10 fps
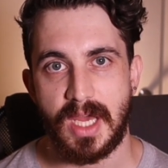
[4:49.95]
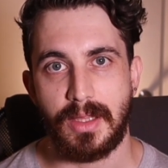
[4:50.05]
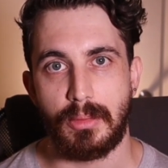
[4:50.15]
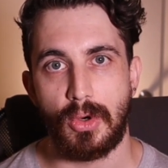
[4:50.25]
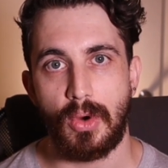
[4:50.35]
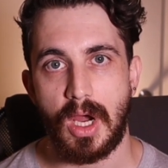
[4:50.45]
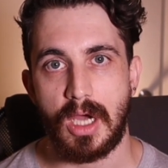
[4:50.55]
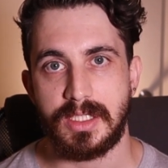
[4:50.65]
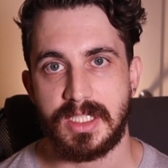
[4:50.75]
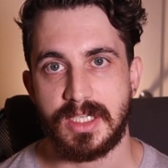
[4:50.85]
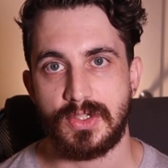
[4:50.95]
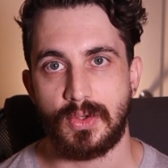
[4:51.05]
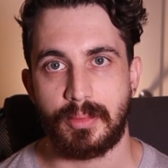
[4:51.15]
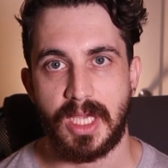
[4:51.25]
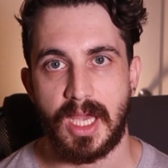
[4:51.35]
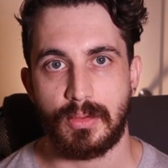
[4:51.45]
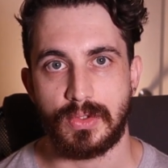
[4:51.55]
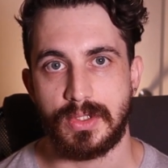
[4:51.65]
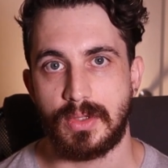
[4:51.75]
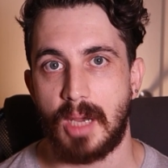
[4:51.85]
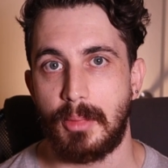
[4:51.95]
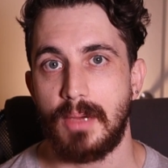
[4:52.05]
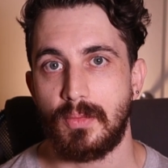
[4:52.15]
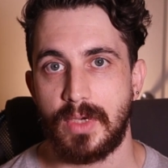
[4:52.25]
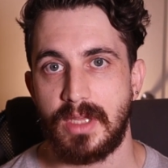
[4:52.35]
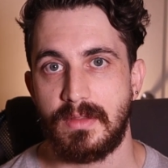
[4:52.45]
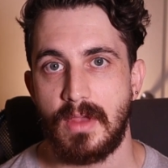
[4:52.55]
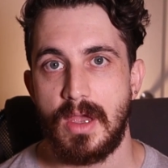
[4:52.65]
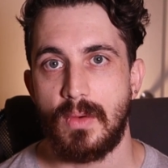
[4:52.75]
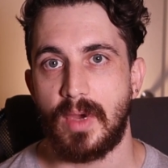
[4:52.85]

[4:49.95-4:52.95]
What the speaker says: and the more ideas you'll be able to come up with